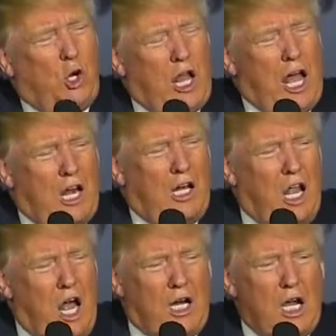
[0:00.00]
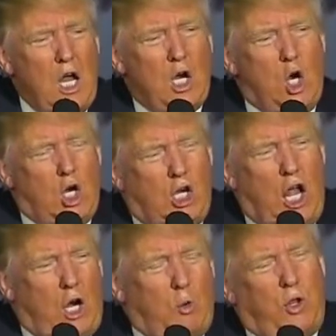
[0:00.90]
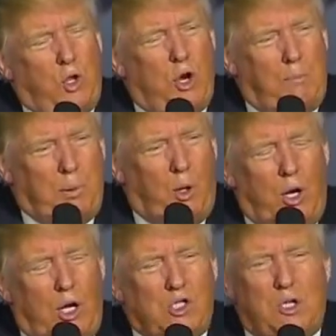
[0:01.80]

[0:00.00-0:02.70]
you a lot of luck. Good luck with your employees.